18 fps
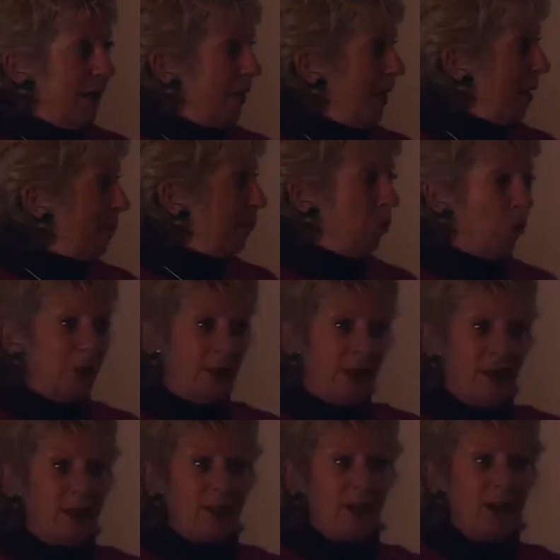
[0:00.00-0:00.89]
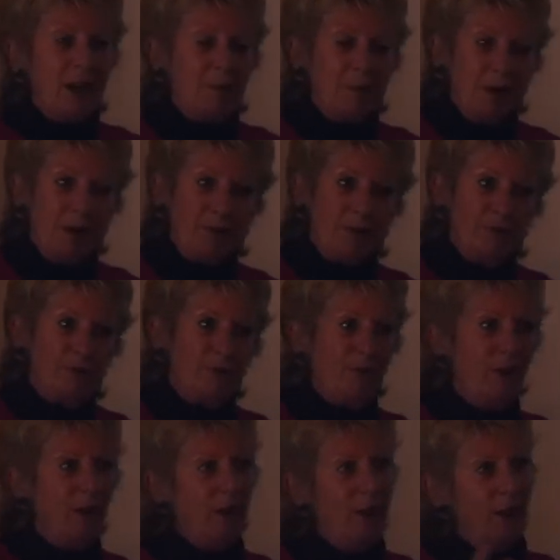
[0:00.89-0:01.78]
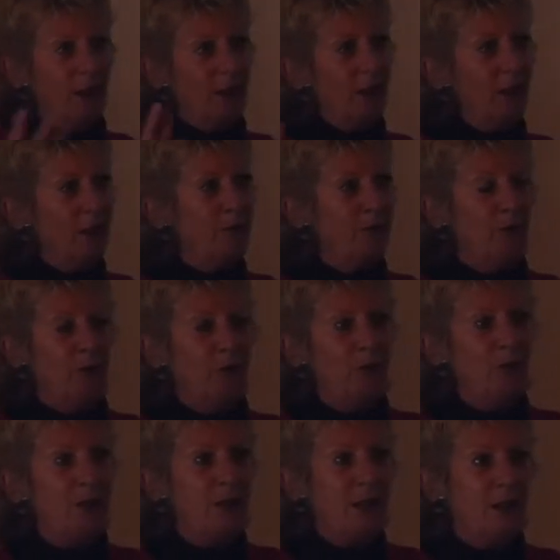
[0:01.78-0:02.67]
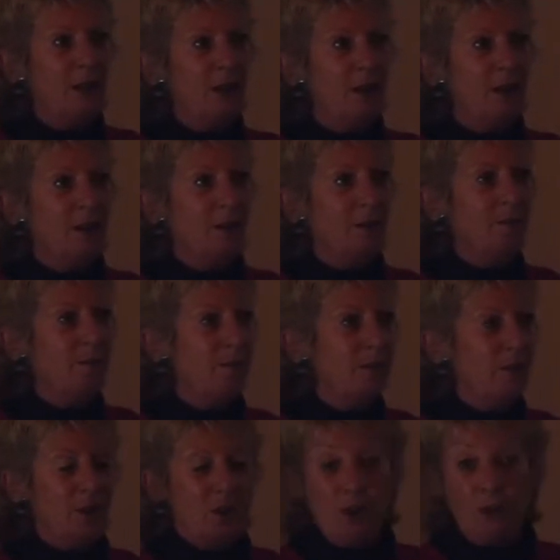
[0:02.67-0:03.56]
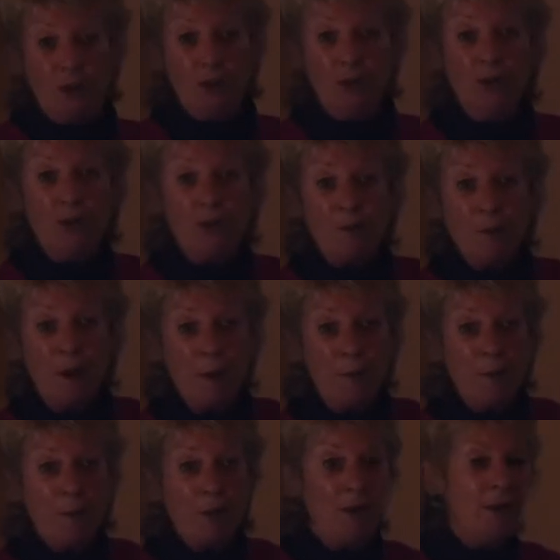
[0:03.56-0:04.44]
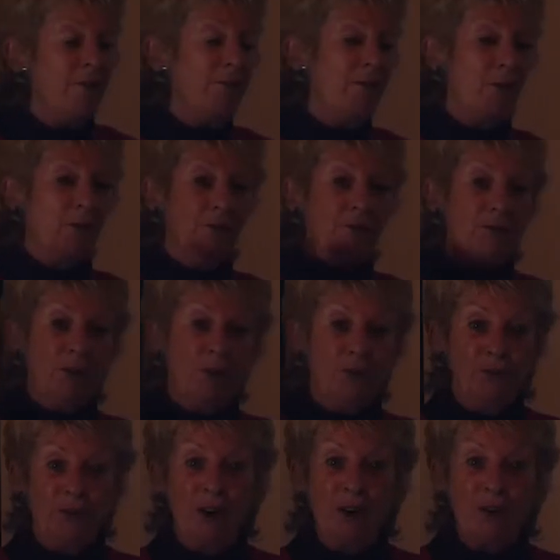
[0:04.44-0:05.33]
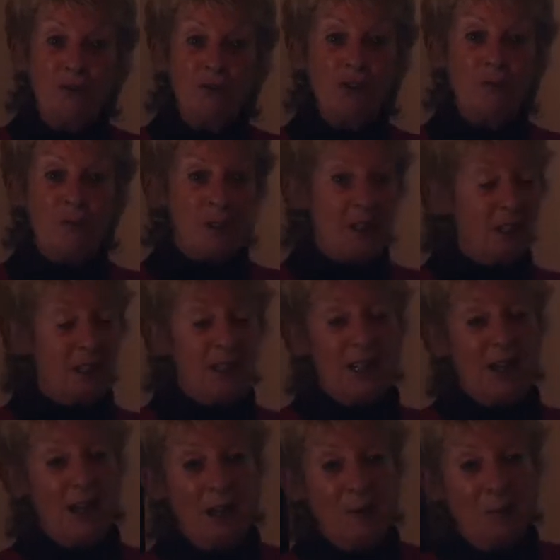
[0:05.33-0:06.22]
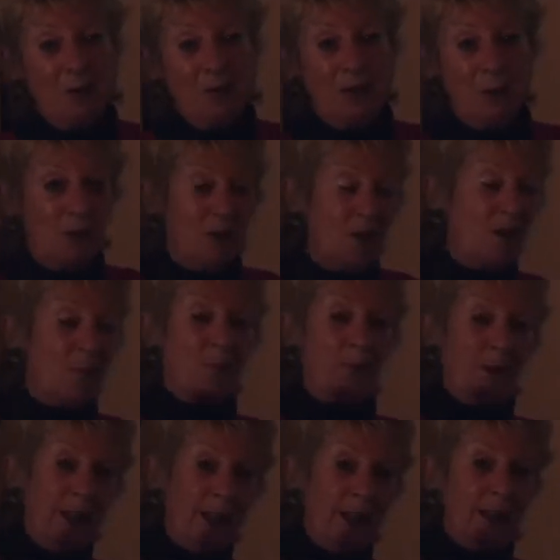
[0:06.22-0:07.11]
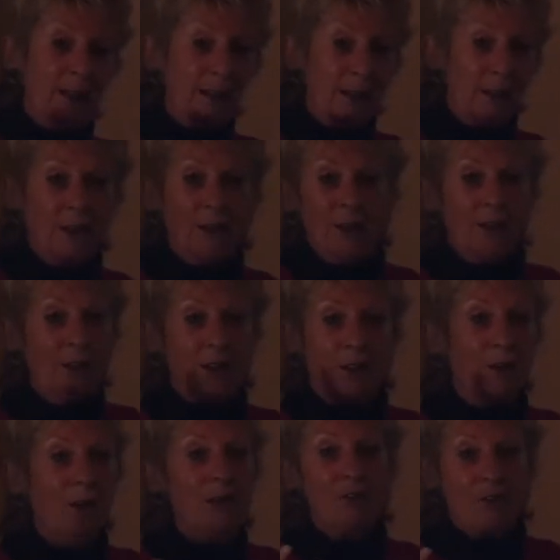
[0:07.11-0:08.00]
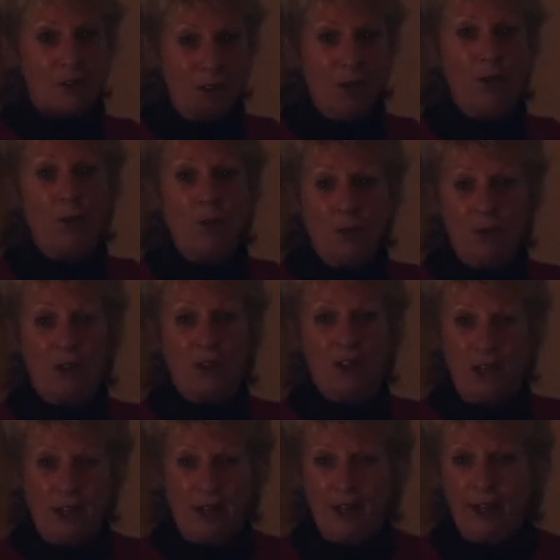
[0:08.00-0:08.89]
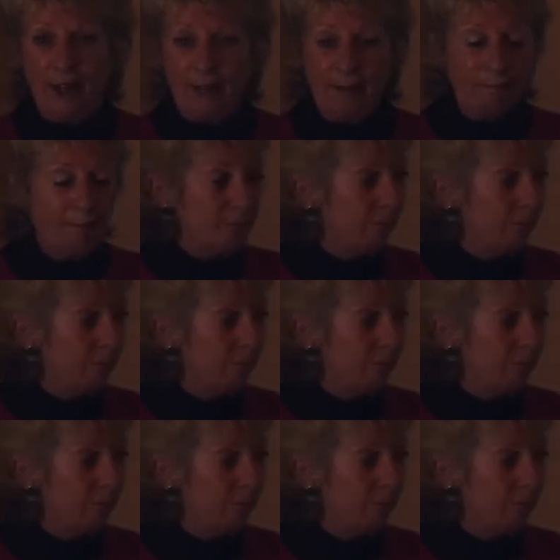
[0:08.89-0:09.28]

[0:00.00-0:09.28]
at that point in time, I phoned the local newspaper. I phoned Filton Aerodrome. I said, did anybody, it was airplane. I did all the checking.